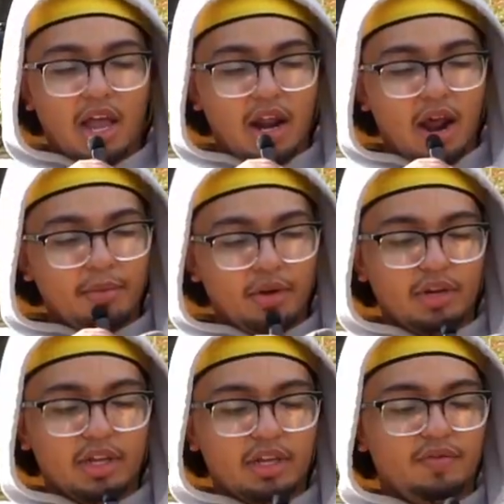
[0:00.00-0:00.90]
And I'm
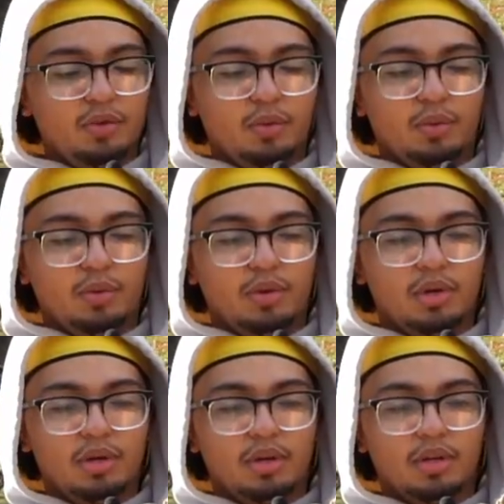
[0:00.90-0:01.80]
going to give you
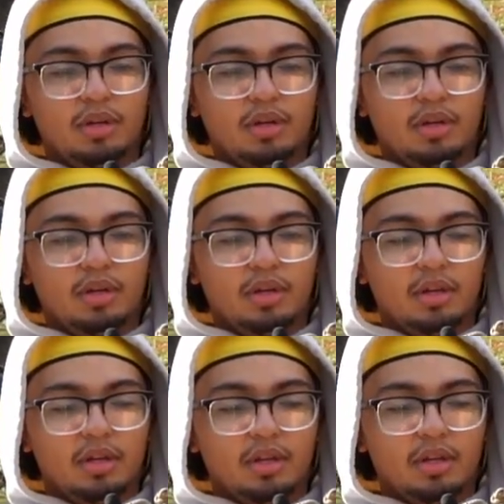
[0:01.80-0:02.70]

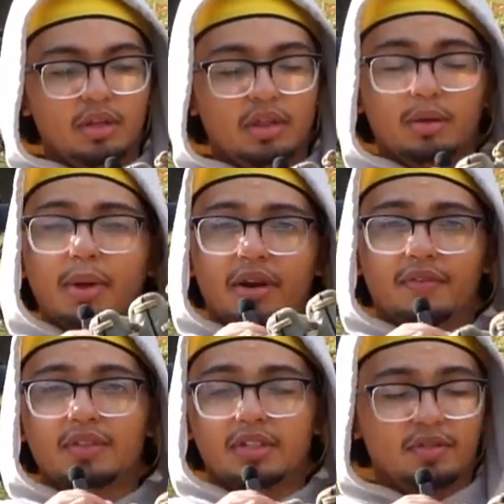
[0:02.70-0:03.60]
the
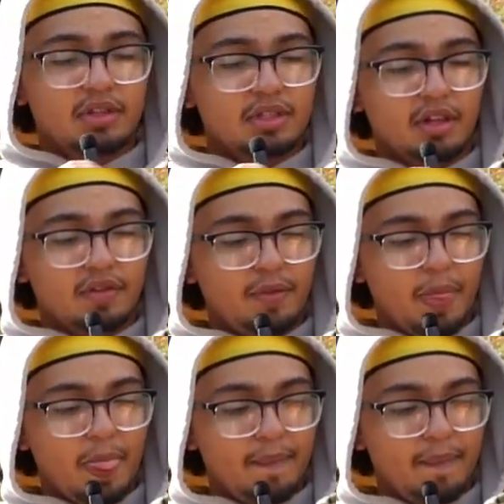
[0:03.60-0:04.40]
benefits of this glove.